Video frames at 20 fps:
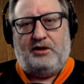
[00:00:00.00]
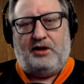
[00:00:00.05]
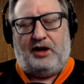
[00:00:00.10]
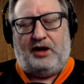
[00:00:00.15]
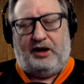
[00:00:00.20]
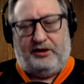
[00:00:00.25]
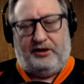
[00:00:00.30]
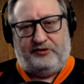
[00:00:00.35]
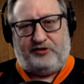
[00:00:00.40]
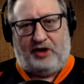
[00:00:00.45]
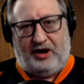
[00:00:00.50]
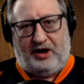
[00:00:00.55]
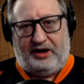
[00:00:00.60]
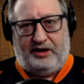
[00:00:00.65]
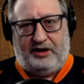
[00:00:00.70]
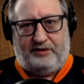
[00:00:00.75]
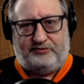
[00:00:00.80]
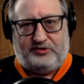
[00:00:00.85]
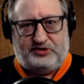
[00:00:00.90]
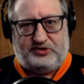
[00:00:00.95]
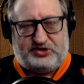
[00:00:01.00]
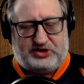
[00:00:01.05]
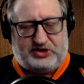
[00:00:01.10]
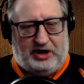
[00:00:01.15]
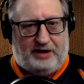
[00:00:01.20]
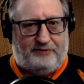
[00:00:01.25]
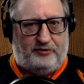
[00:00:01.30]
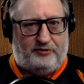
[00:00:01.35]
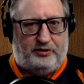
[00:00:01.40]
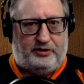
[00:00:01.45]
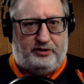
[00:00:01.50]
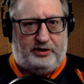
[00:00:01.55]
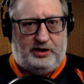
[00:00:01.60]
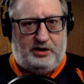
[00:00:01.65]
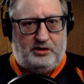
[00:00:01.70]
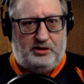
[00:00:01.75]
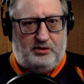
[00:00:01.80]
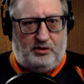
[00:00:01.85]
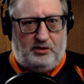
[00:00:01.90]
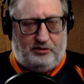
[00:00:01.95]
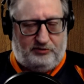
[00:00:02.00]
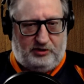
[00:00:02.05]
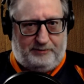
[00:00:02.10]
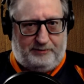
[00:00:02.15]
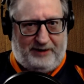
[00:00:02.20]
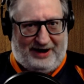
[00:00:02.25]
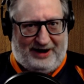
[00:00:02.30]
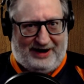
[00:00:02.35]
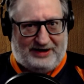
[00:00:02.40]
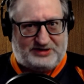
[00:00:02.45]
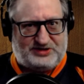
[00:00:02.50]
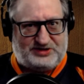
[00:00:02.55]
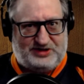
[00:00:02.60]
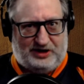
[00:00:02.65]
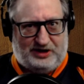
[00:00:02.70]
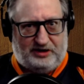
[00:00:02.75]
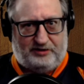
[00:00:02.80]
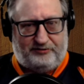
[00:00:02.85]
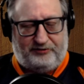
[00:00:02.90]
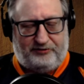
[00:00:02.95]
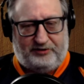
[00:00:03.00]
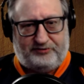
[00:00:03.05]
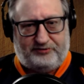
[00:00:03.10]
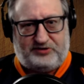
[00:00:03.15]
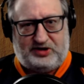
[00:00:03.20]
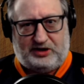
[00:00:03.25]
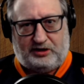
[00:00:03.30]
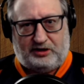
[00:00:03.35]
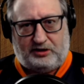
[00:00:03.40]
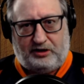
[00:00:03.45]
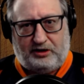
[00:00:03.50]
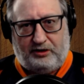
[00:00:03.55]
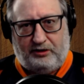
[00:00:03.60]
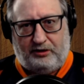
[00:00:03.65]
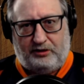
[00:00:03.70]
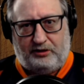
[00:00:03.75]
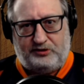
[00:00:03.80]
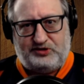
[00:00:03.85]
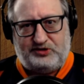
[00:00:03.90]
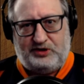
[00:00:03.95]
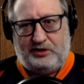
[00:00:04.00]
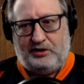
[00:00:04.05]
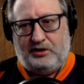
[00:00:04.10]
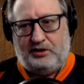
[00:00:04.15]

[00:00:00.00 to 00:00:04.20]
as I have discovered over the past 10 or 15 years,